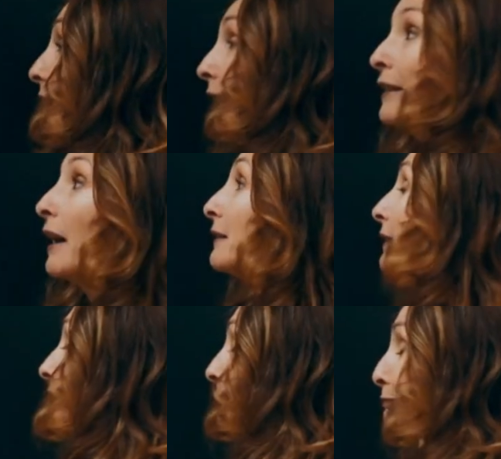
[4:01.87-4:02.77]

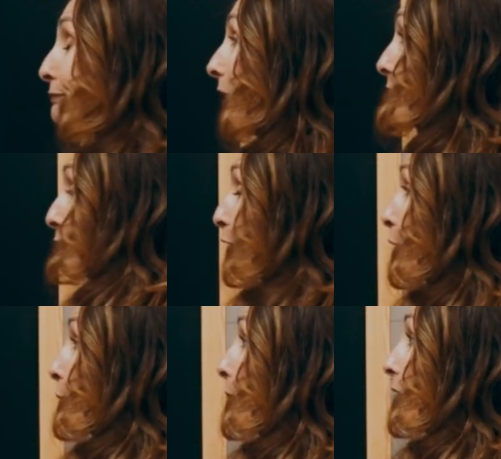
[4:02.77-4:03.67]
Another, I don't
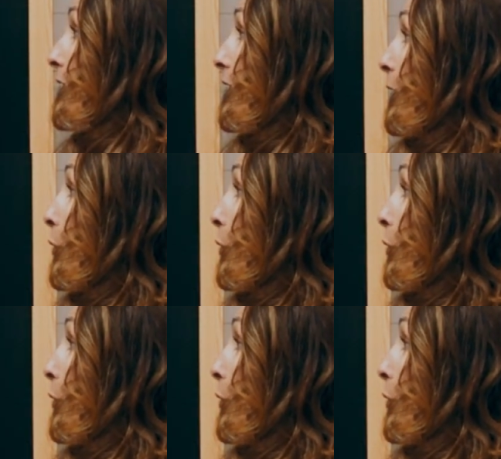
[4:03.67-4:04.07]
know,